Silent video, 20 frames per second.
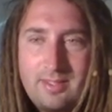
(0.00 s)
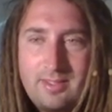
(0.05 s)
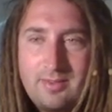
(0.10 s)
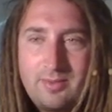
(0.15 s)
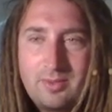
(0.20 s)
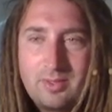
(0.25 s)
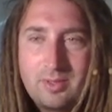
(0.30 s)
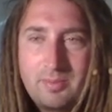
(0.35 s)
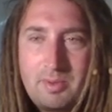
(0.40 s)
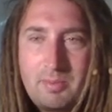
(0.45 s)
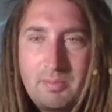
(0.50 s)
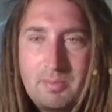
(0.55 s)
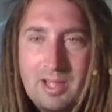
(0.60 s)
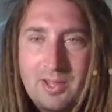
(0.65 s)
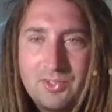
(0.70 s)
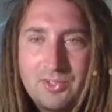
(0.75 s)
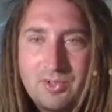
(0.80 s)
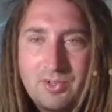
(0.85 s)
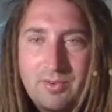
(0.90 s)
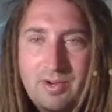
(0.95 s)
We're going to be
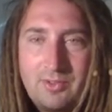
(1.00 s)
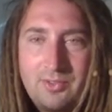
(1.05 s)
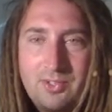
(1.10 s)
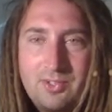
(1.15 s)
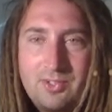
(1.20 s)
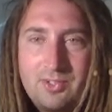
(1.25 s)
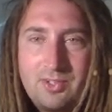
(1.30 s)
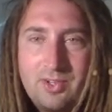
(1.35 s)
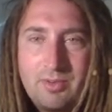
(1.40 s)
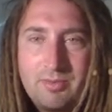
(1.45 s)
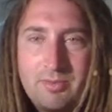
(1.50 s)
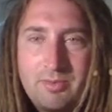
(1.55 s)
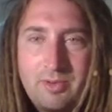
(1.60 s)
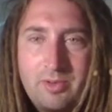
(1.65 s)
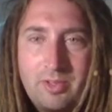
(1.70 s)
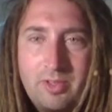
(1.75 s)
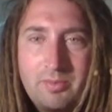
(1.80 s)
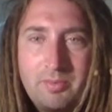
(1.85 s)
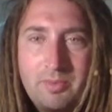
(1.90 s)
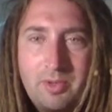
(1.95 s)
bouncing around this zone for
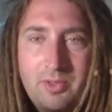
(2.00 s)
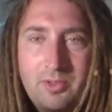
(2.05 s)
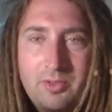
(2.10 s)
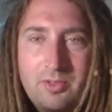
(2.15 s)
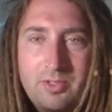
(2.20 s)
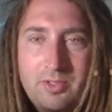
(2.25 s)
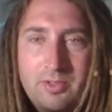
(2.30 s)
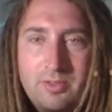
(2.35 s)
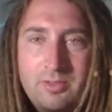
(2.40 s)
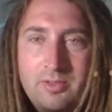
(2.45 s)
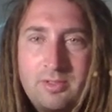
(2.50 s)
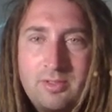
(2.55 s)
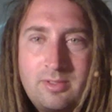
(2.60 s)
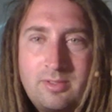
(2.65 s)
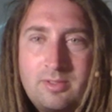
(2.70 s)
another month or two.